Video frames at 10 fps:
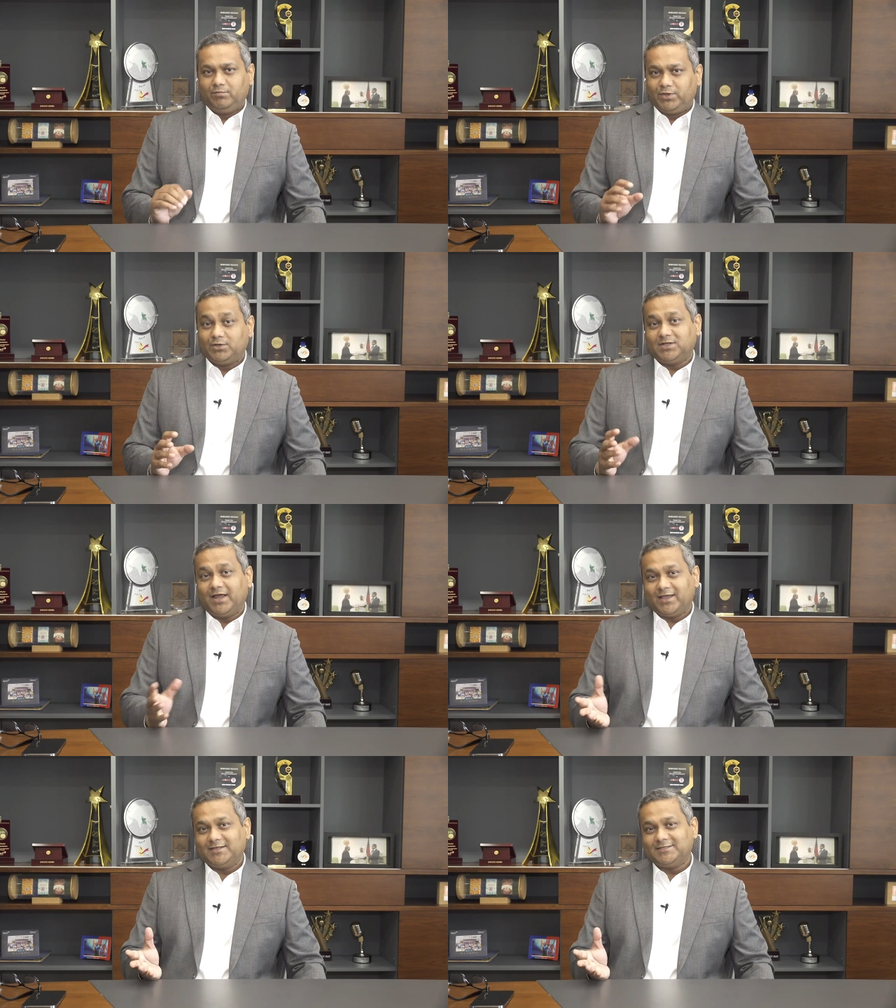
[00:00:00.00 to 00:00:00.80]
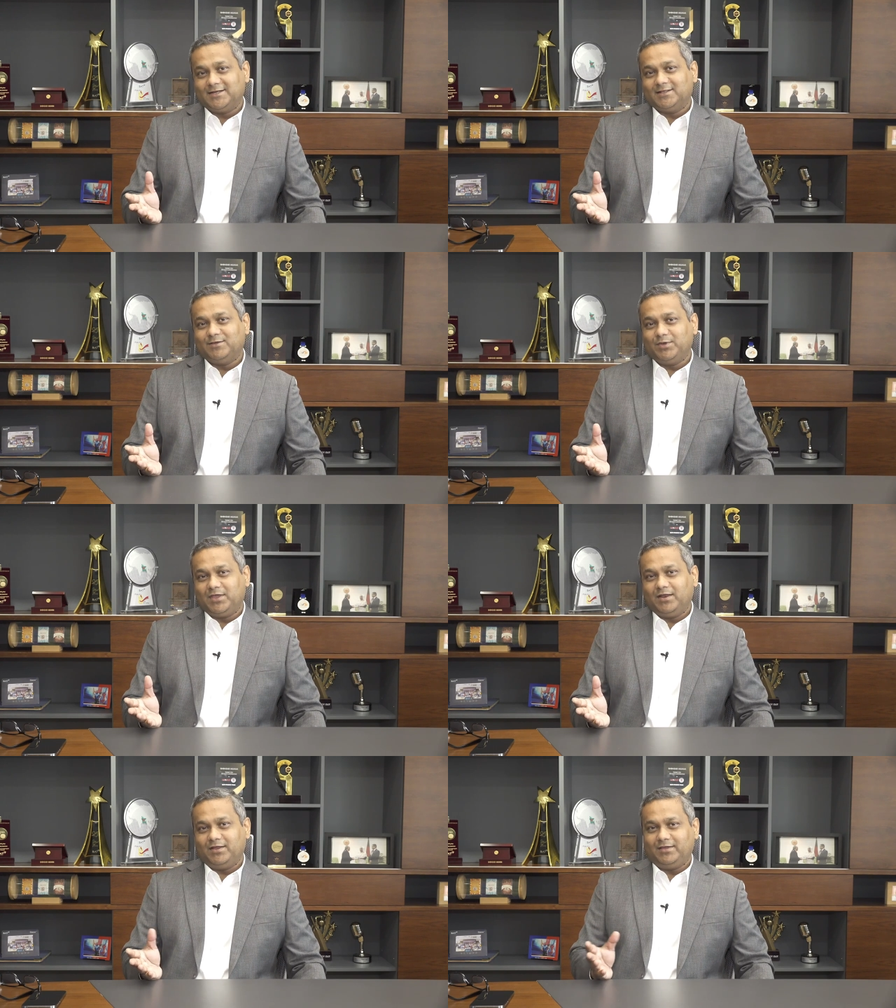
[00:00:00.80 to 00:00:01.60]
Because like I said at the
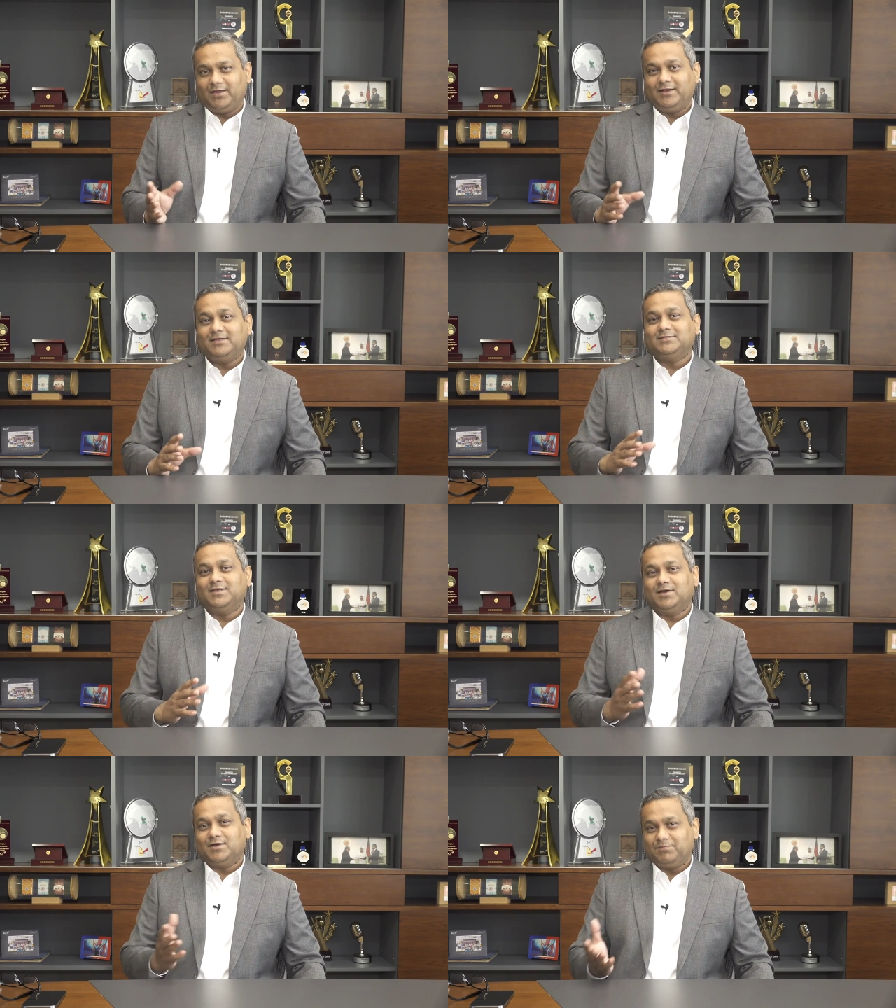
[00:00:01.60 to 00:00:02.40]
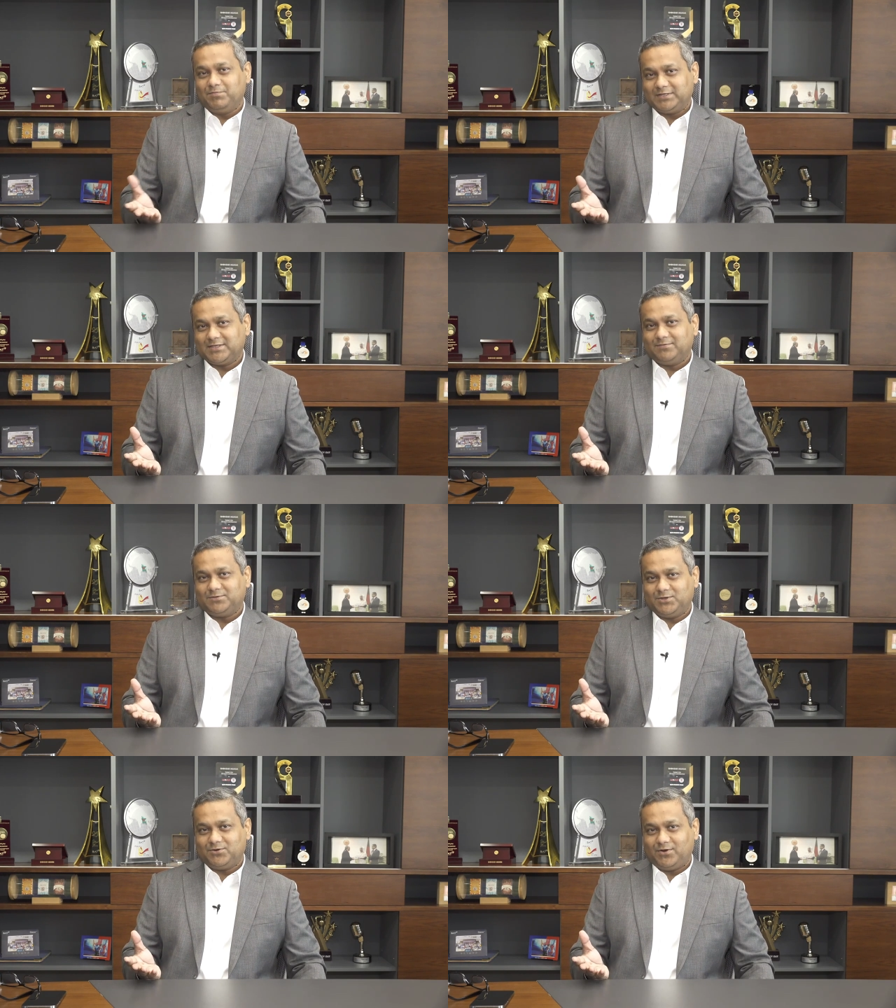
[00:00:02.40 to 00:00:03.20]
beginning, it is the best kept
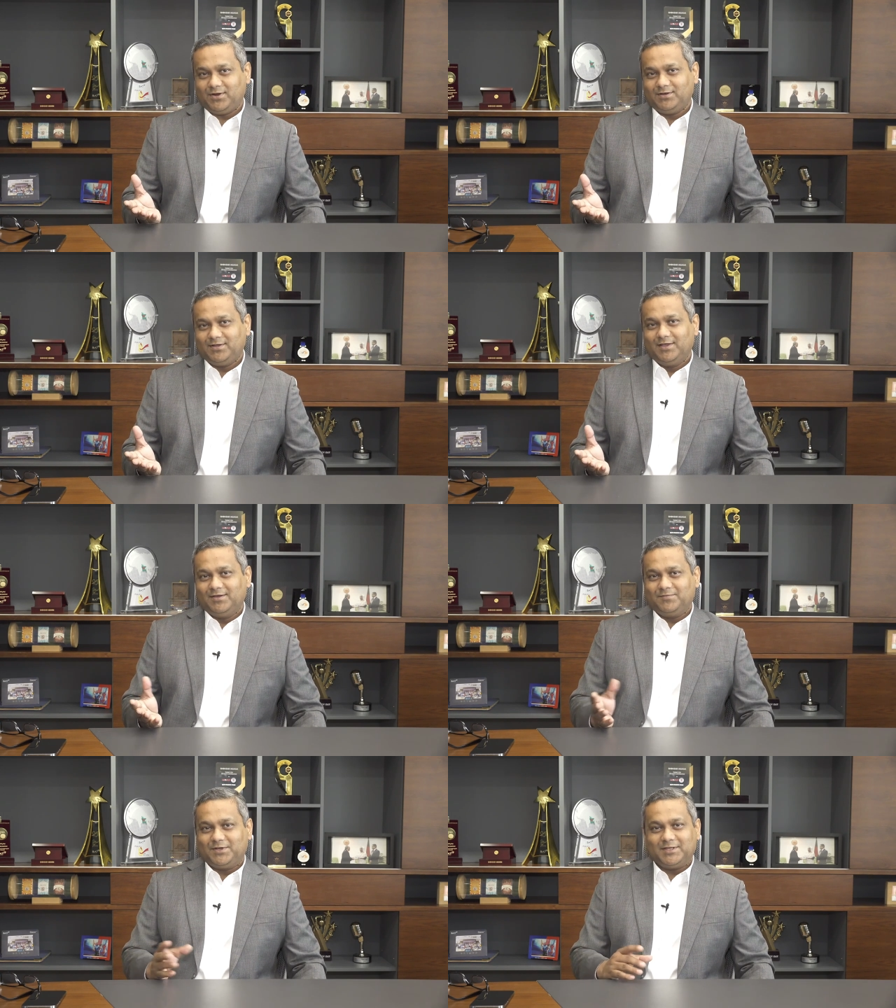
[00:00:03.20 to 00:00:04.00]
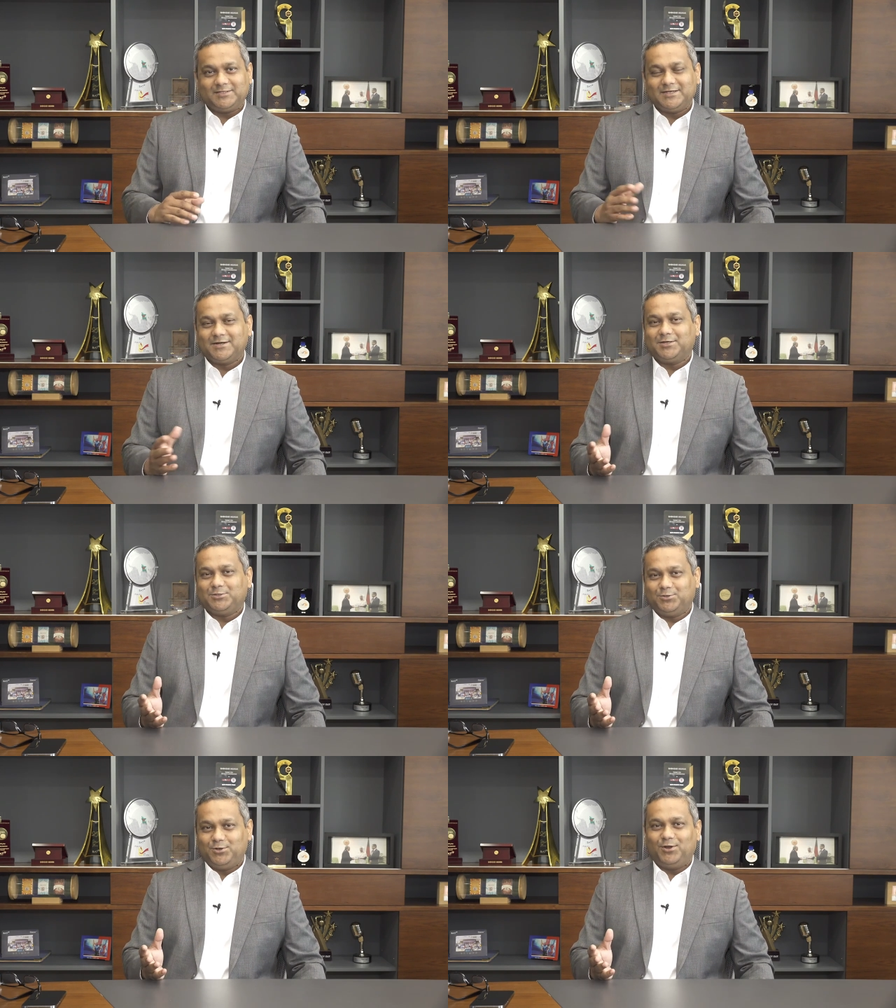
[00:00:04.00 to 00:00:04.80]
secret, but the secret
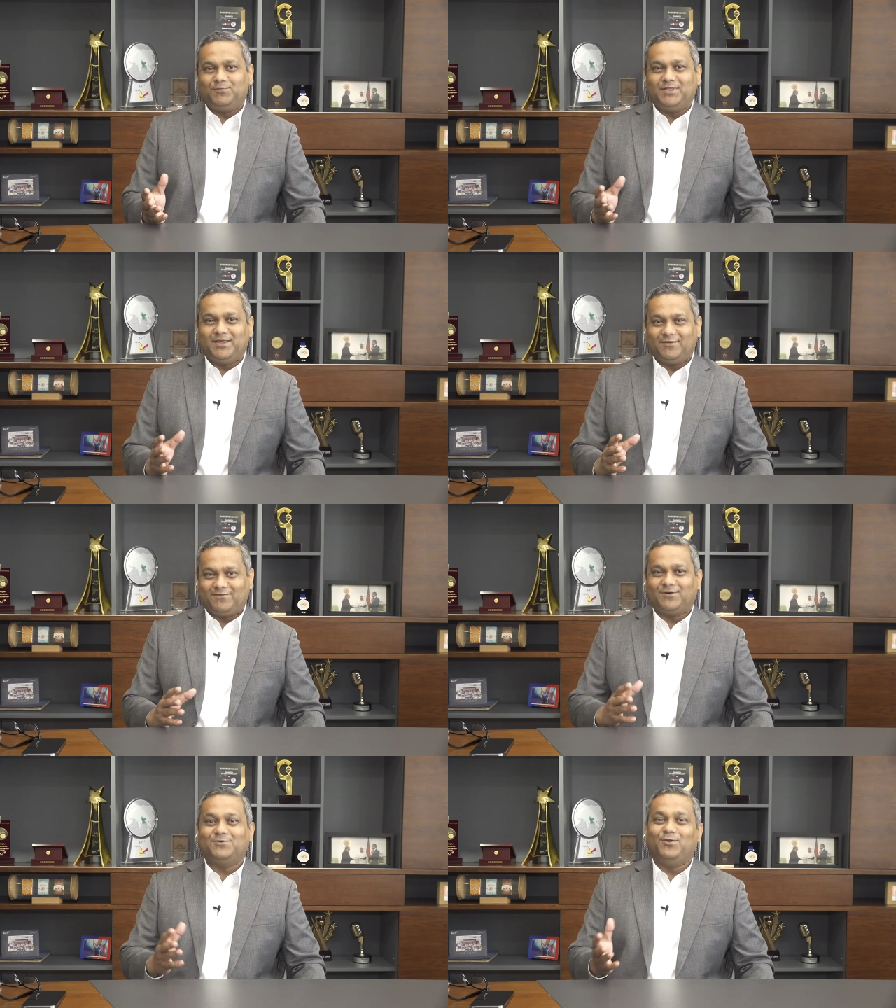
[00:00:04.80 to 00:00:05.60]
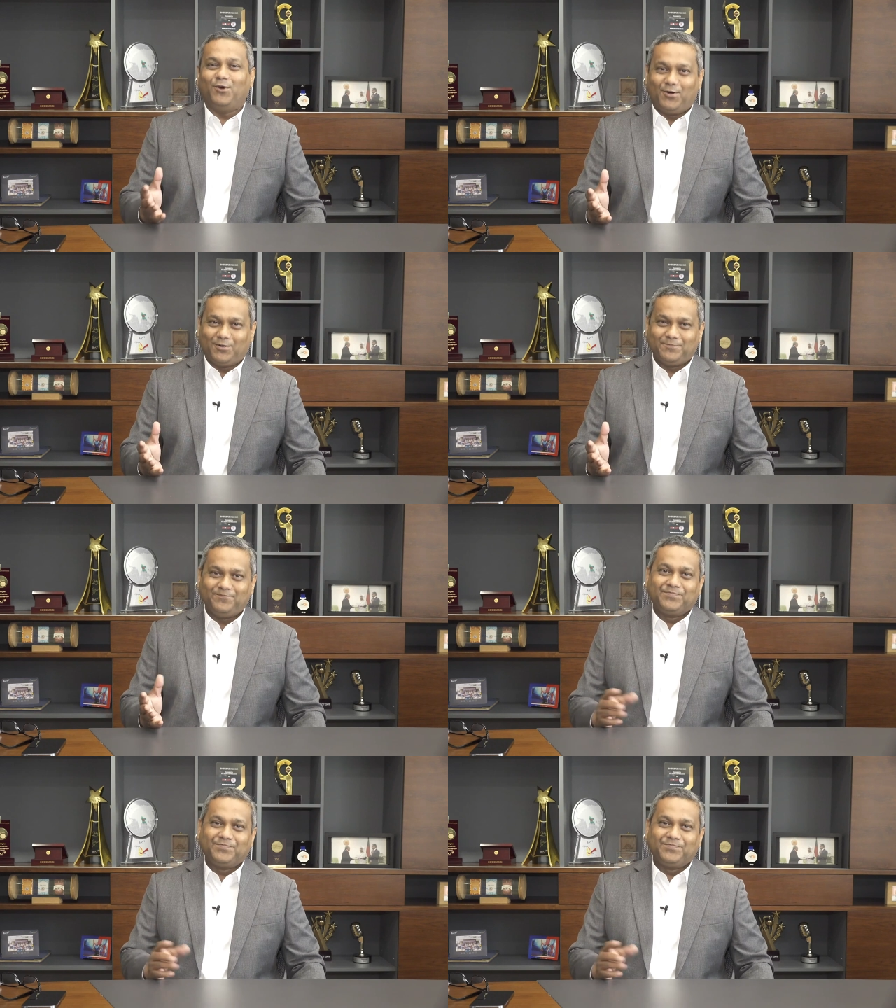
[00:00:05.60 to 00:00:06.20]
should not be there for too long.